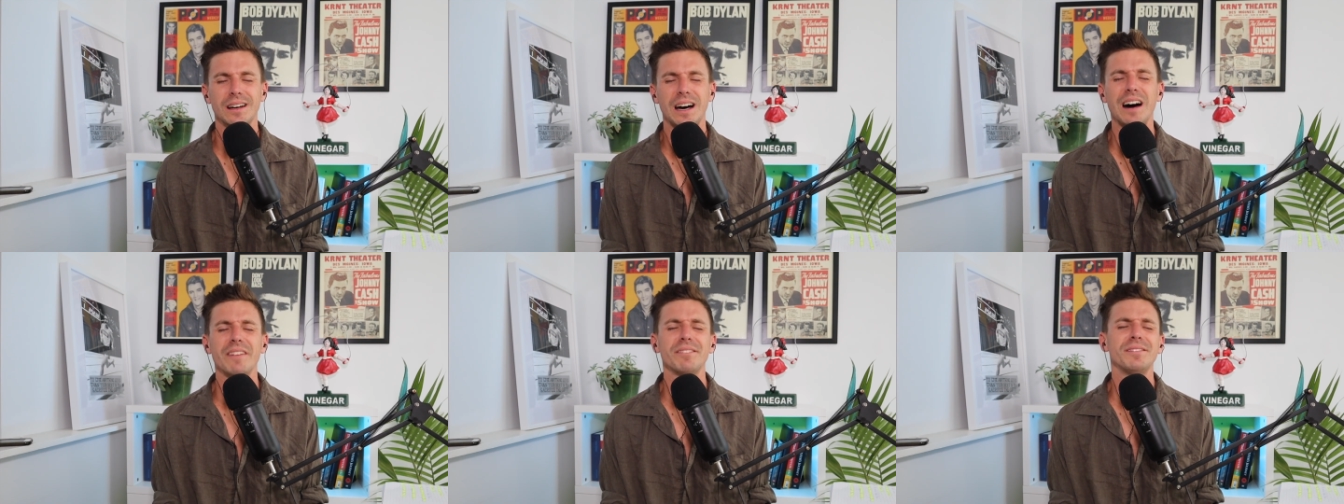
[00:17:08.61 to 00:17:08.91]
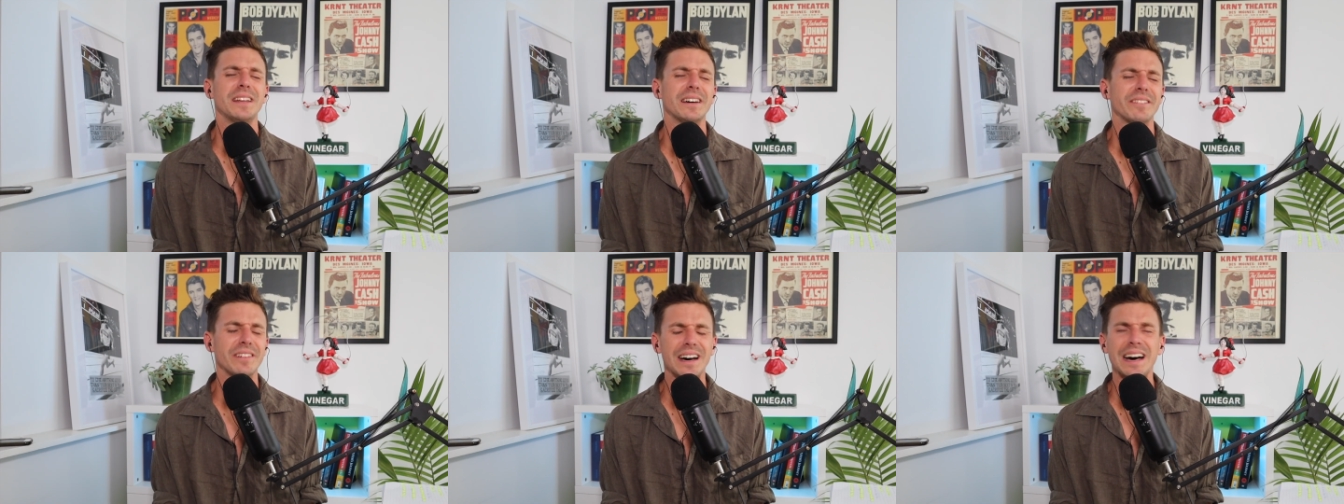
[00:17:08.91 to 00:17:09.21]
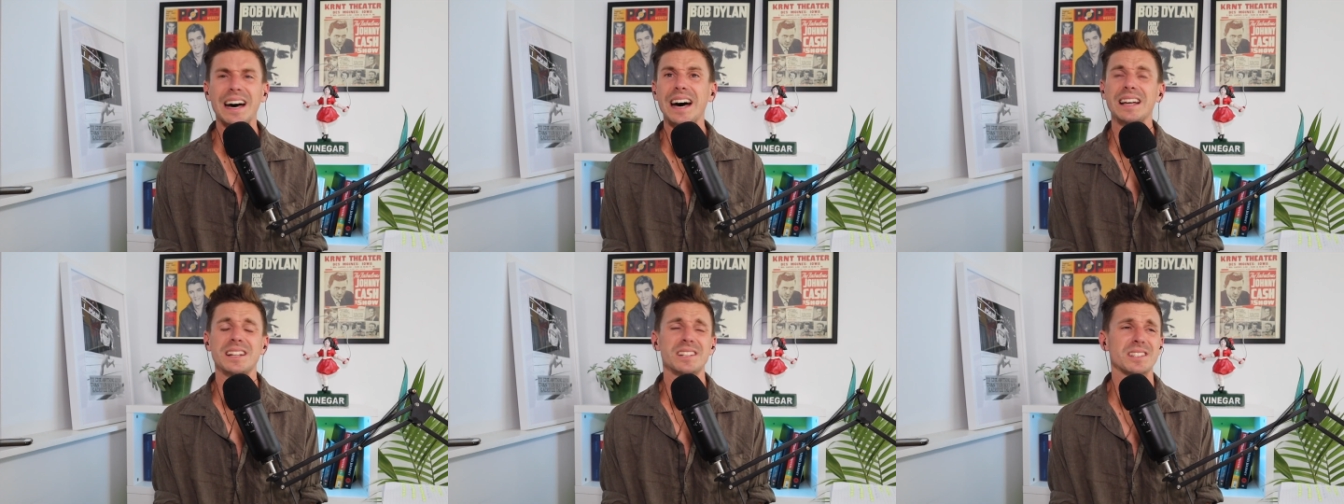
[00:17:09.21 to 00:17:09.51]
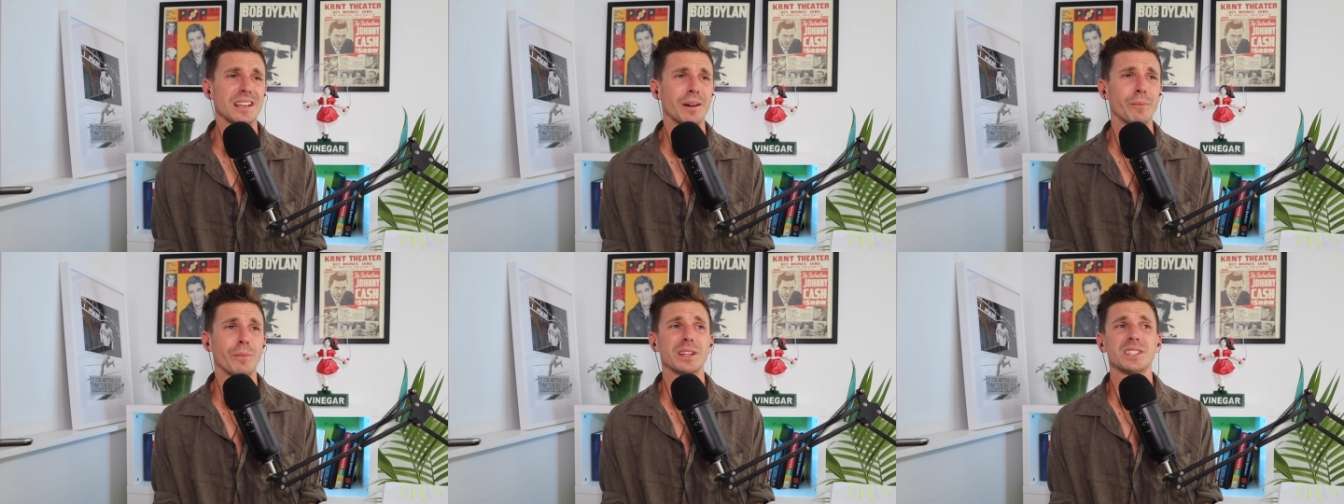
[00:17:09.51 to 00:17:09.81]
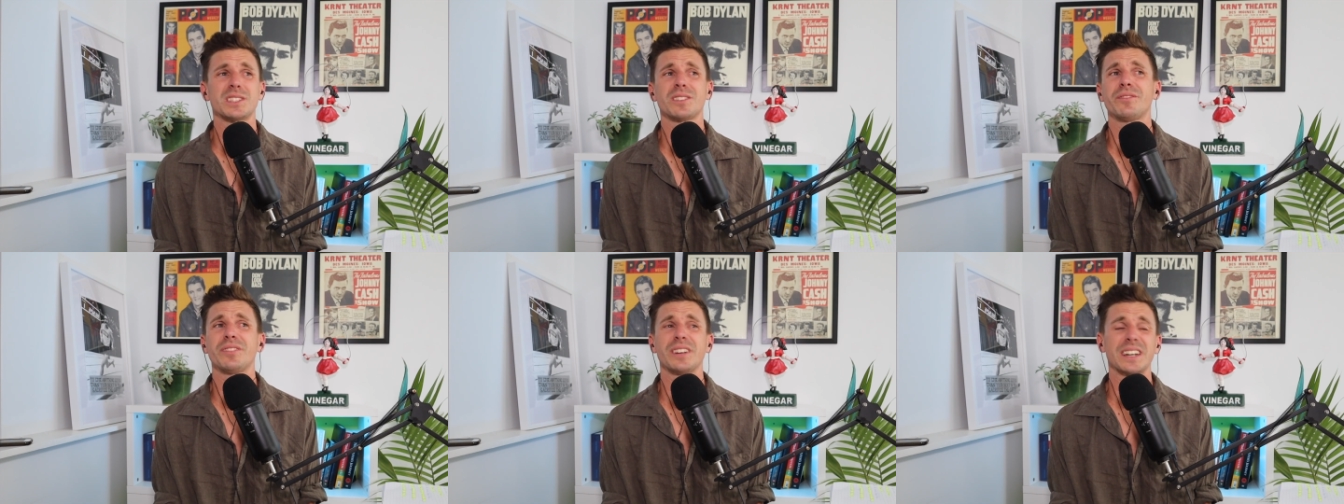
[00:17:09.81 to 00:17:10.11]
I've never had
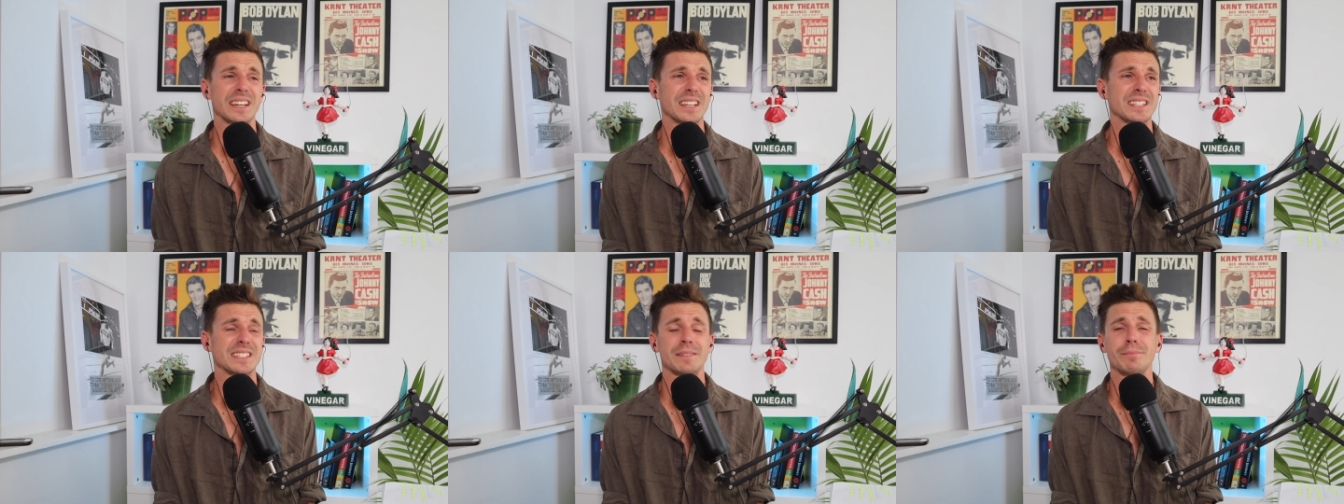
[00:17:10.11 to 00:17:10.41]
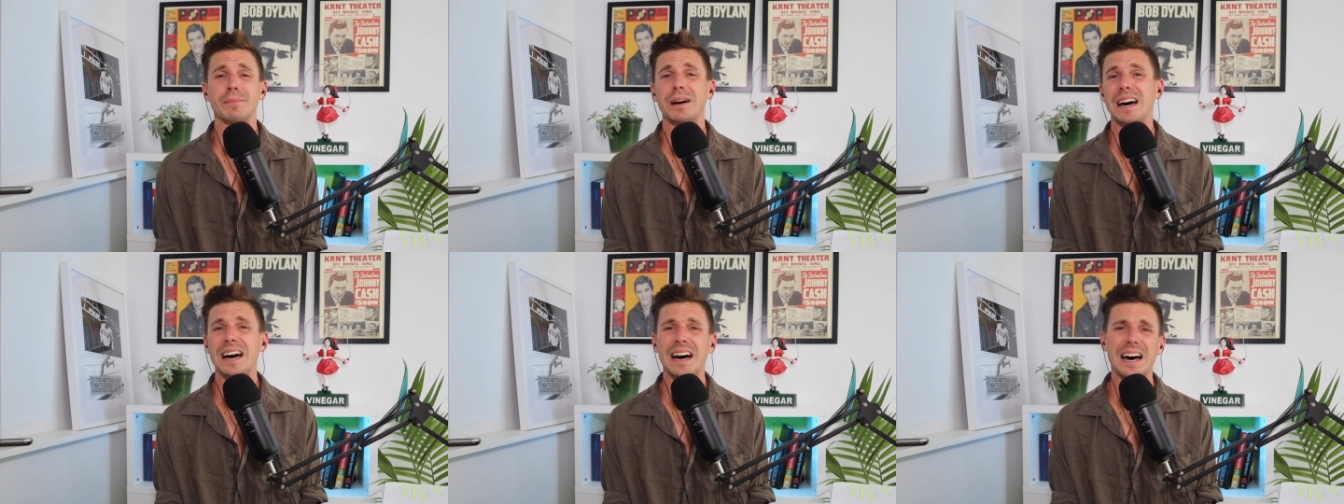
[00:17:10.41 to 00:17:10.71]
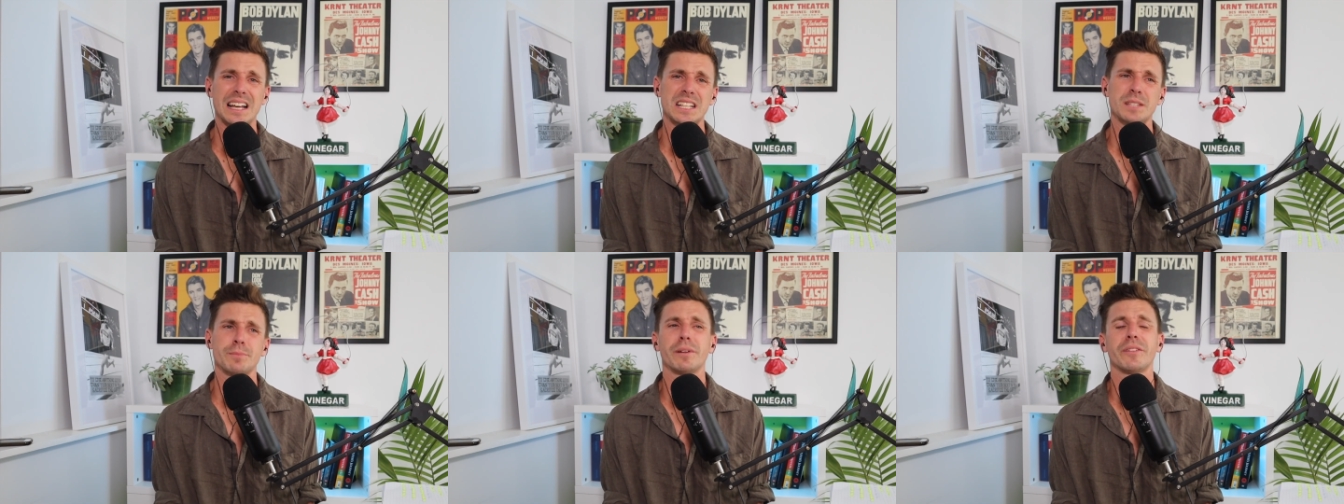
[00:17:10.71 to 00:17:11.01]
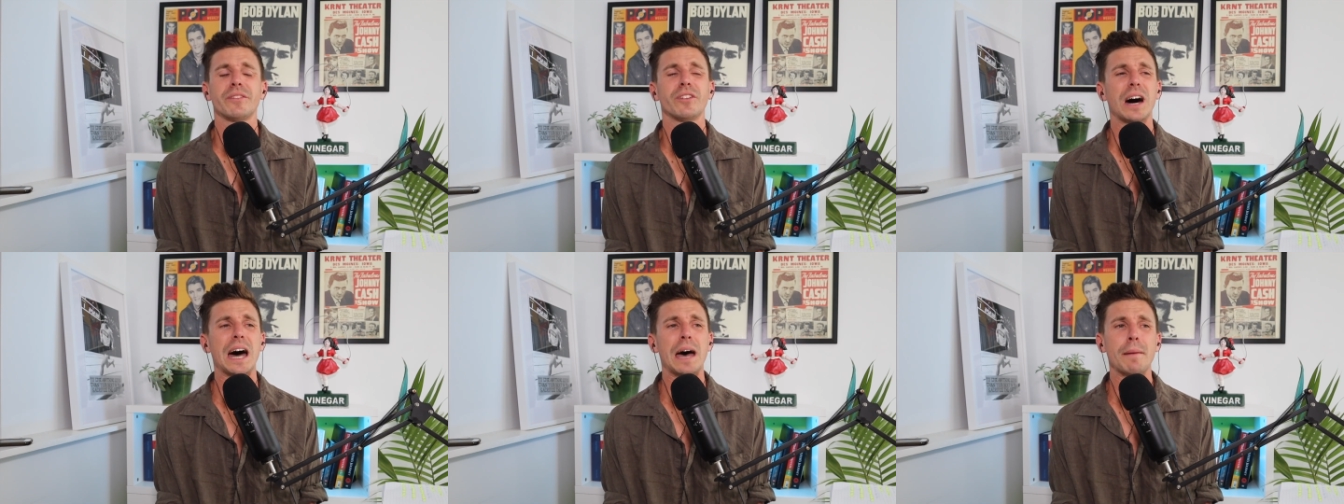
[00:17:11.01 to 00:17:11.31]
someone's fingers in my ass before,